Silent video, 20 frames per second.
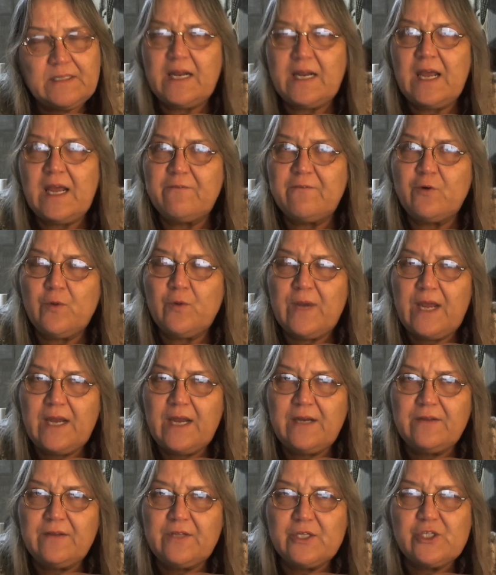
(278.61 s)
that have
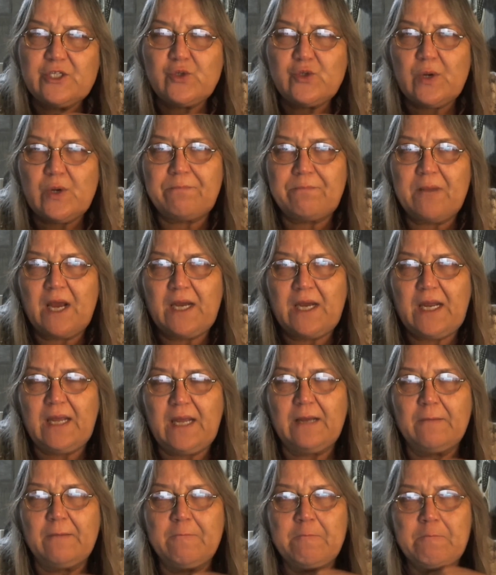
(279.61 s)
created the strip
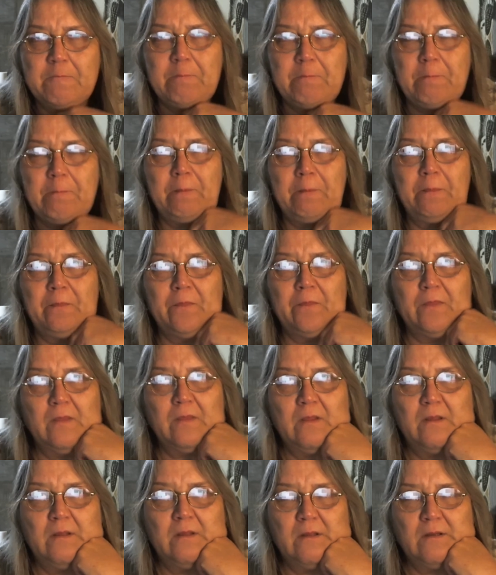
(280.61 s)
mining,
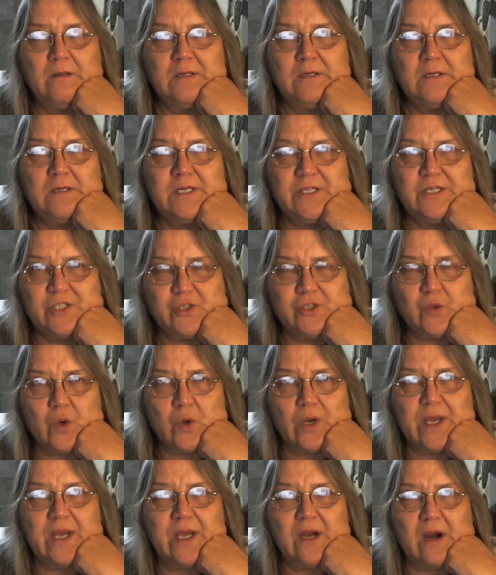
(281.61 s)

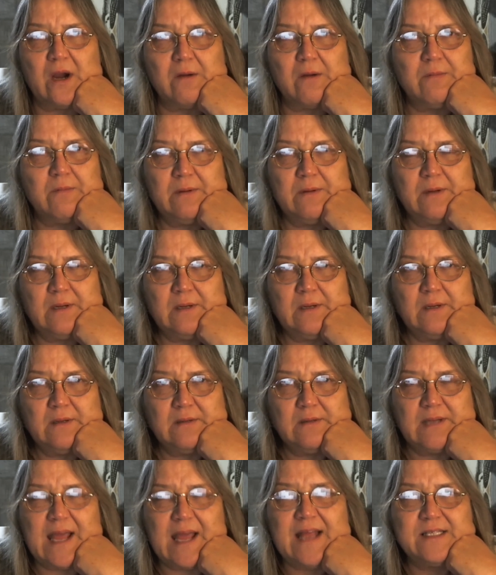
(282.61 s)
destroying our
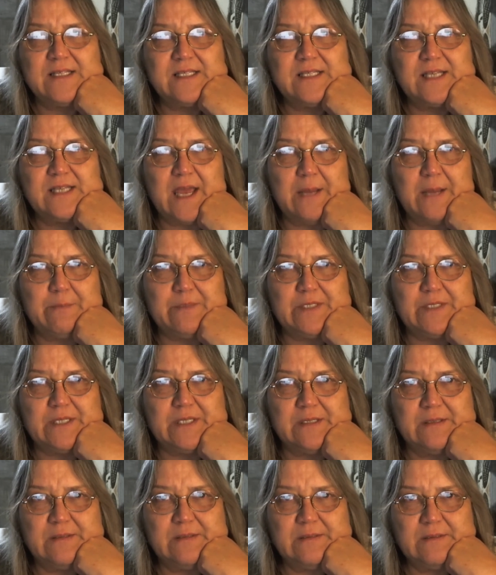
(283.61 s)

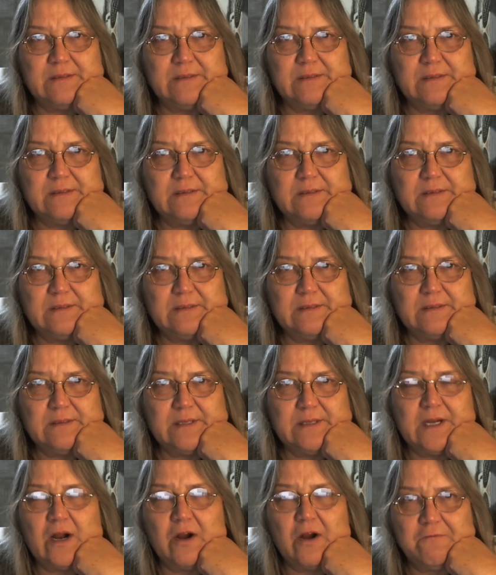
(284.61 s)
landscapes
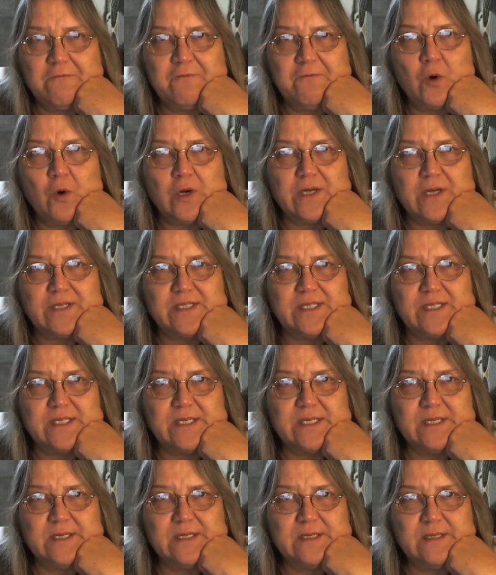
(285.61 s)
and our
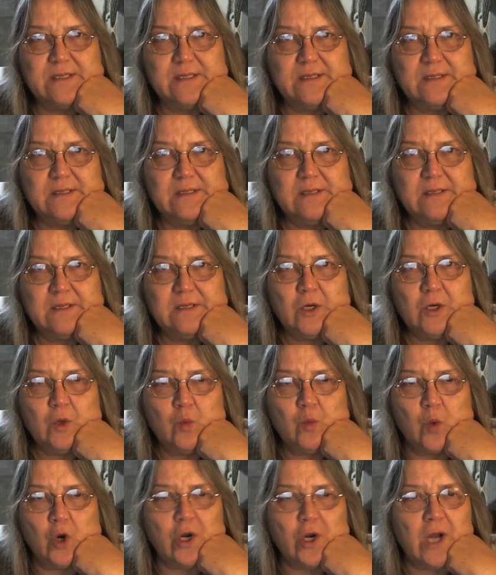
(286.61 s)
forest.
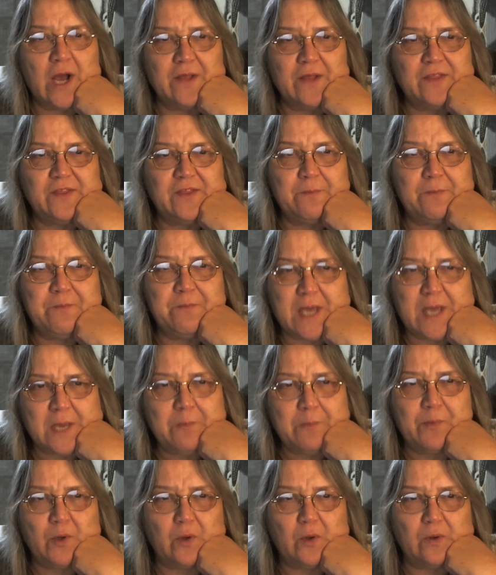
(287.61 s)
We're not the
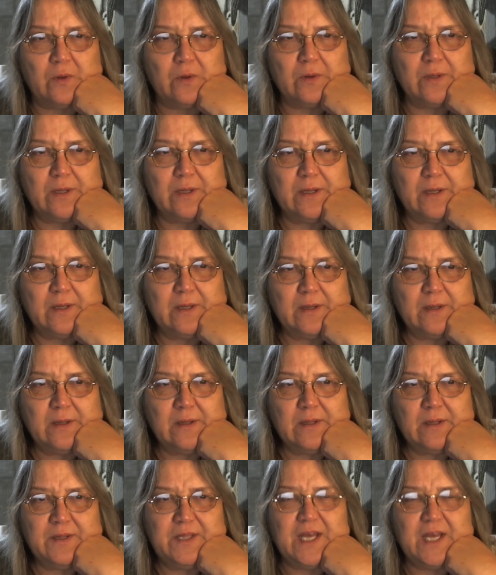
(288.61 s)
people
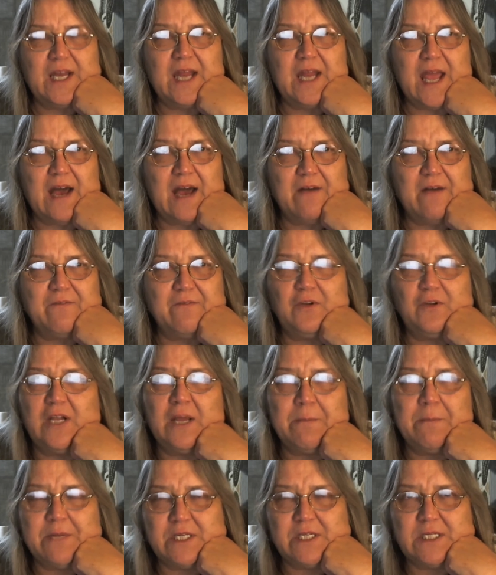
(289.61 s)
that have
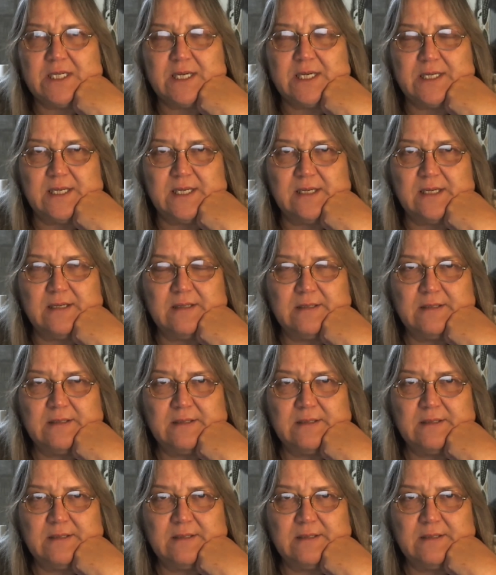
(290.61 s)
limited